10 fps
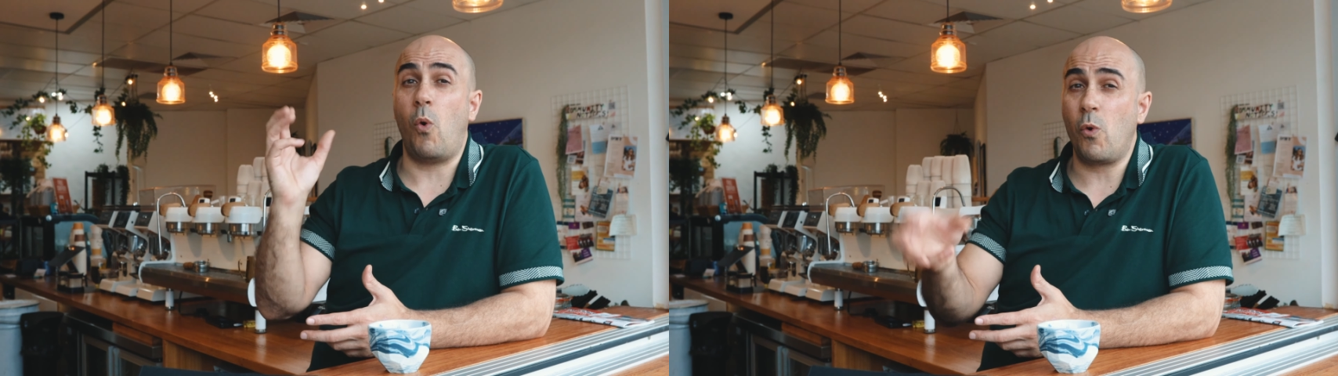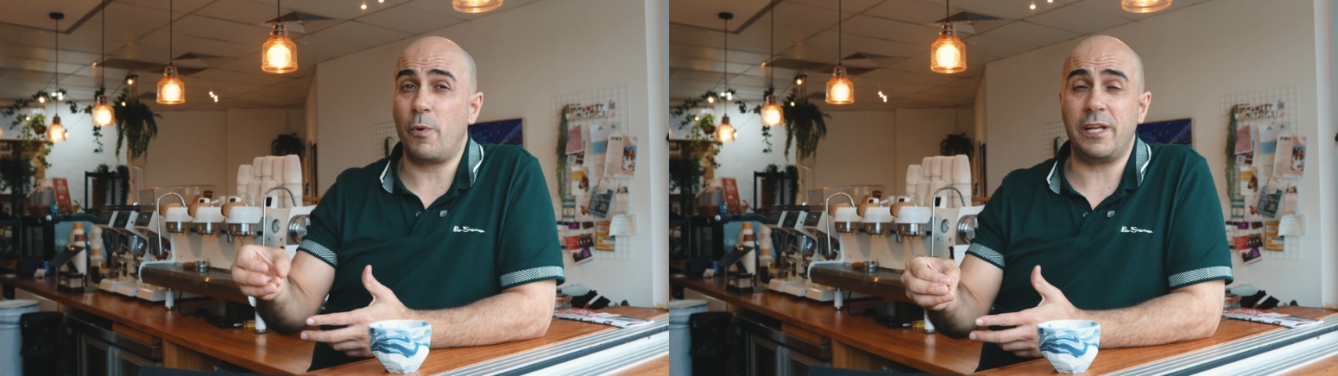
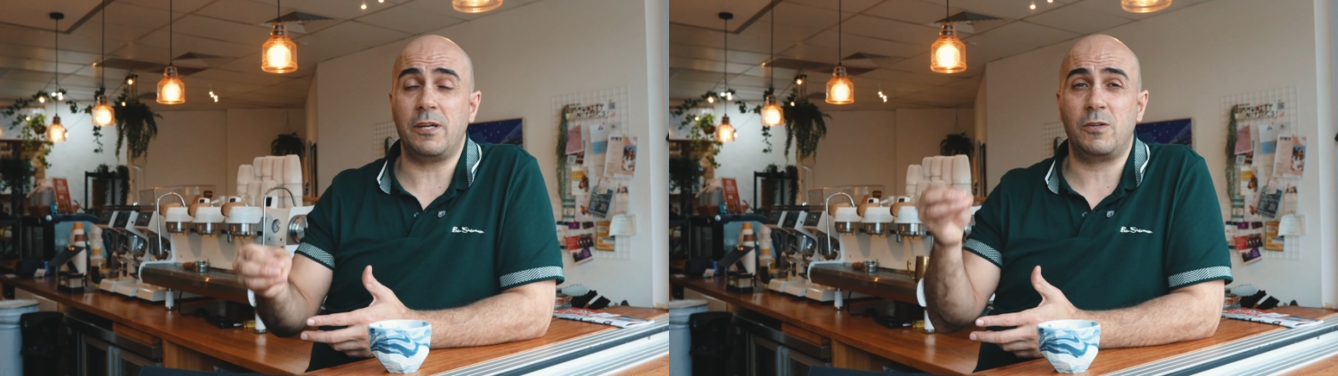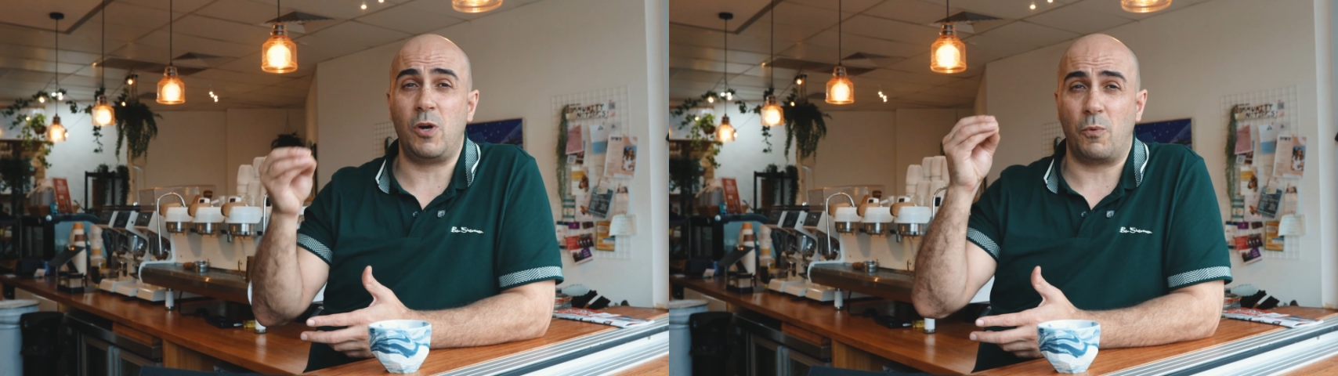
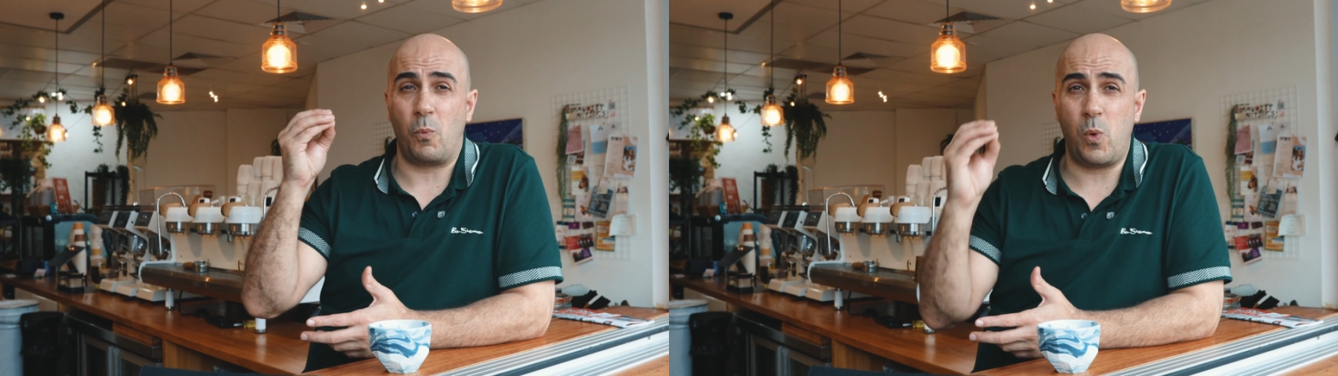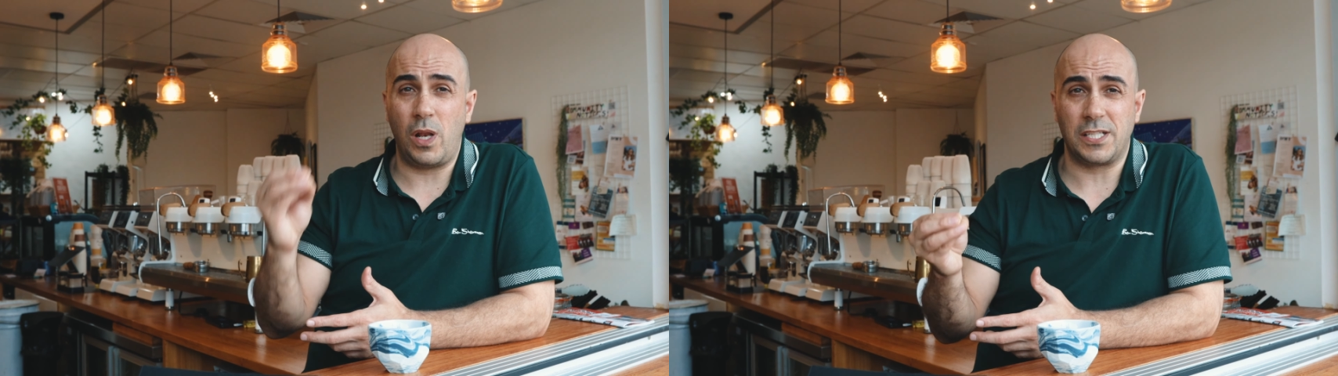already got
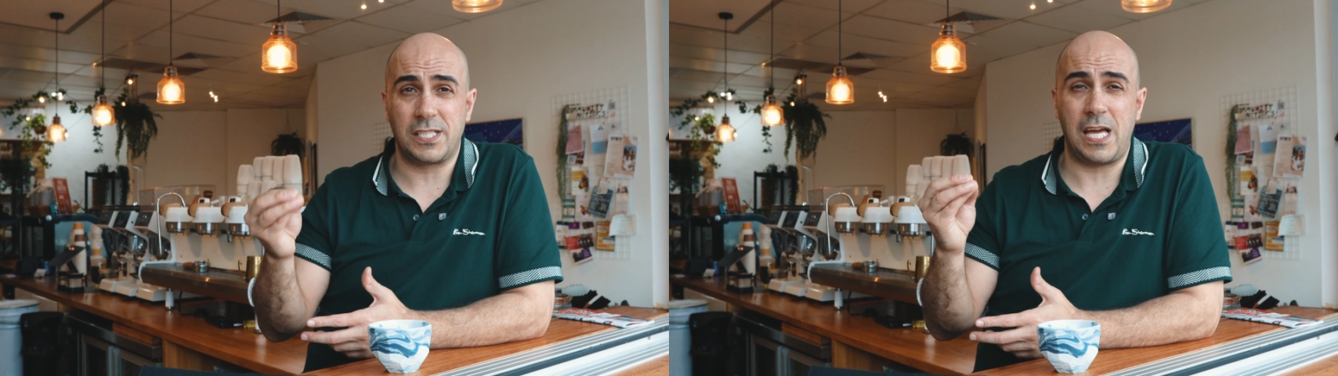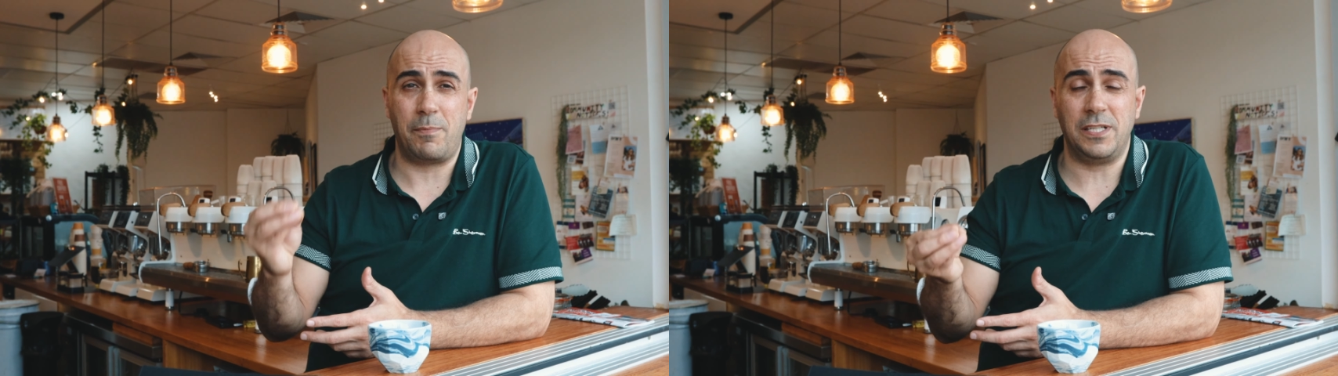
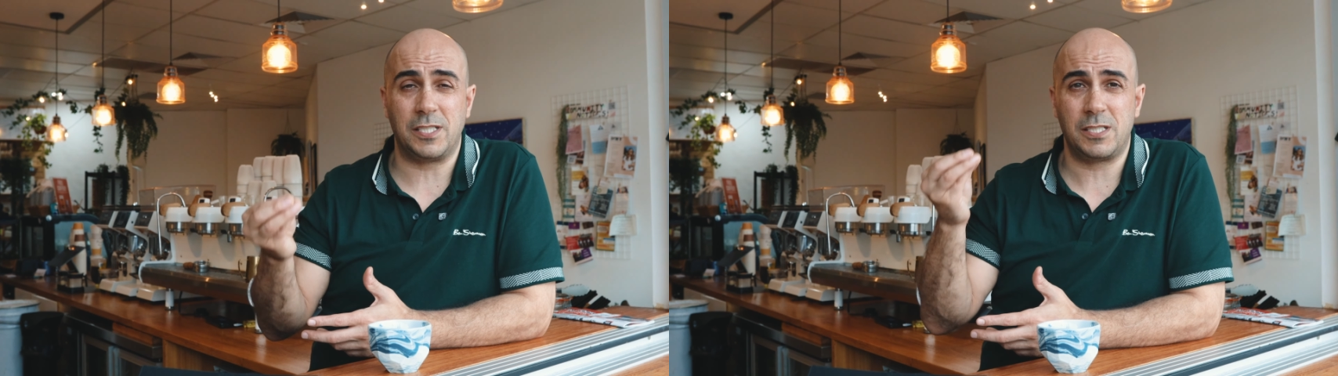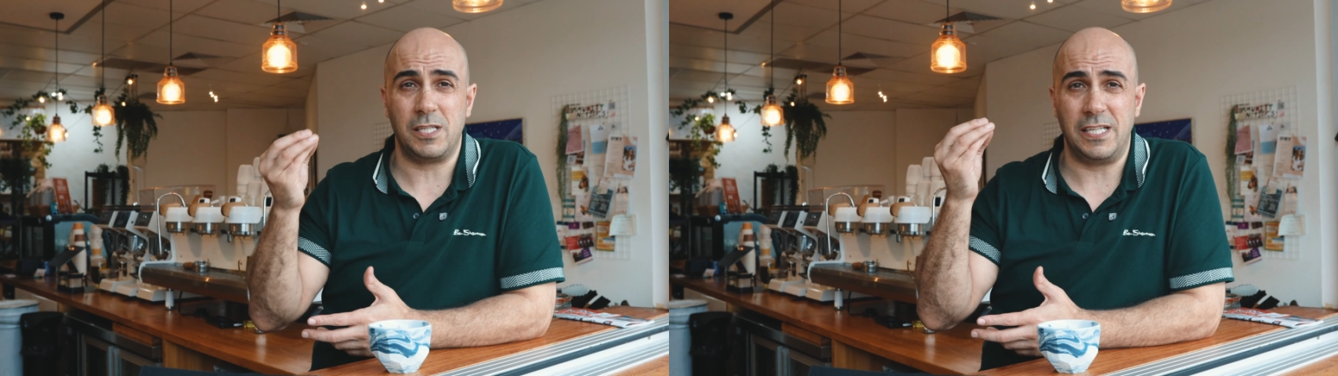well-established